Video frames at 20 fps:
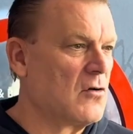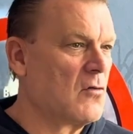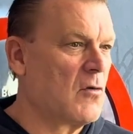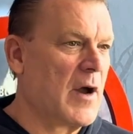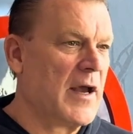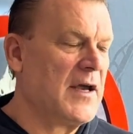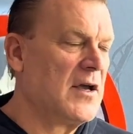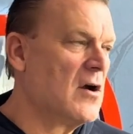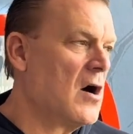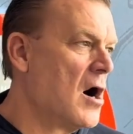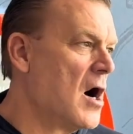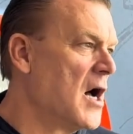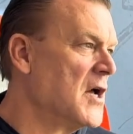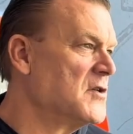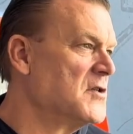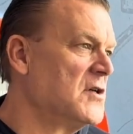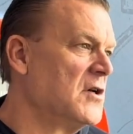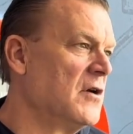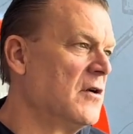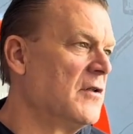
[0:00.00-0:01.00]
great
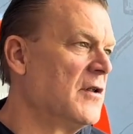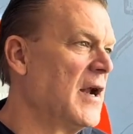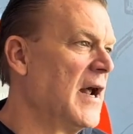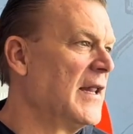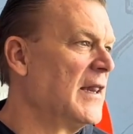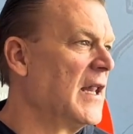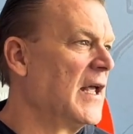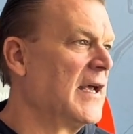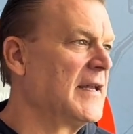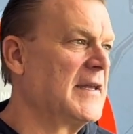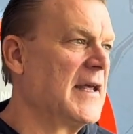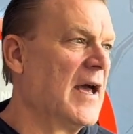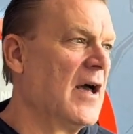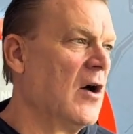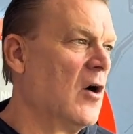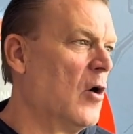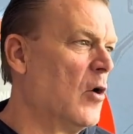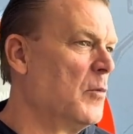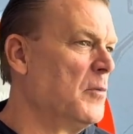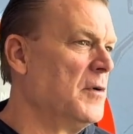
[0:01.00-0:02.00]
cause here that I'd like to
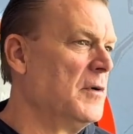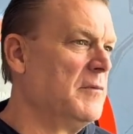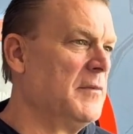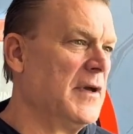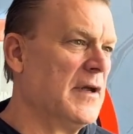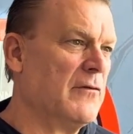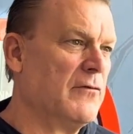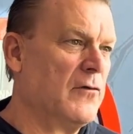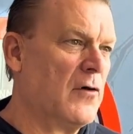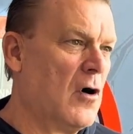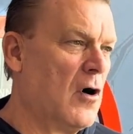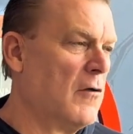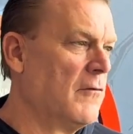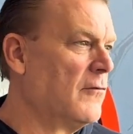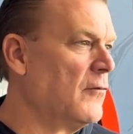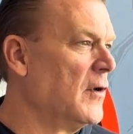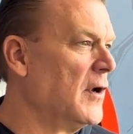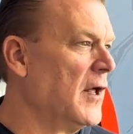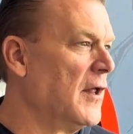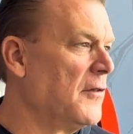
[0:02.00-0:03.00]
help and be
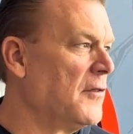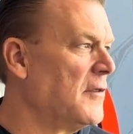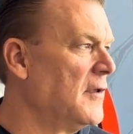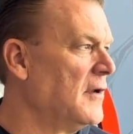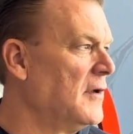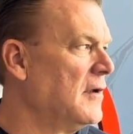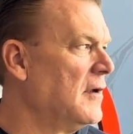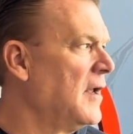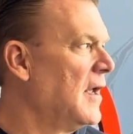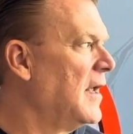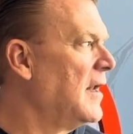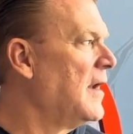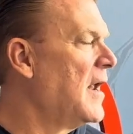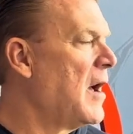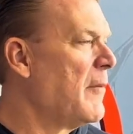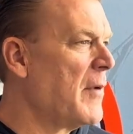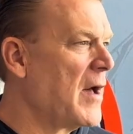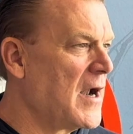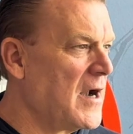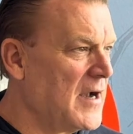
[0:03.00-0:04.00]
involved with, and how
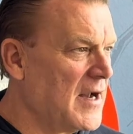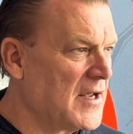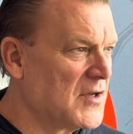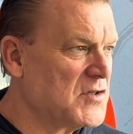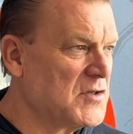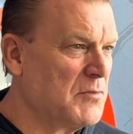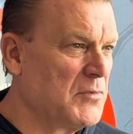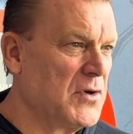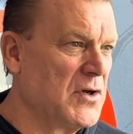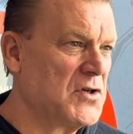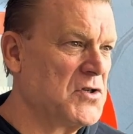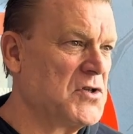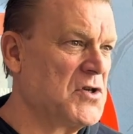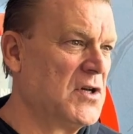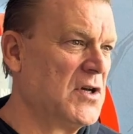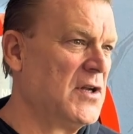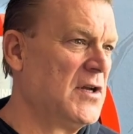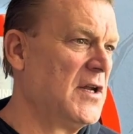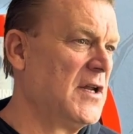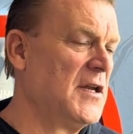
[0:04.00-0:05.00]
about an
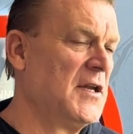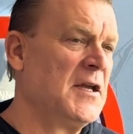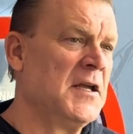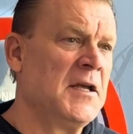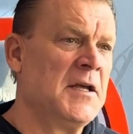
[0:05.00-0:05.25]
exhibition? And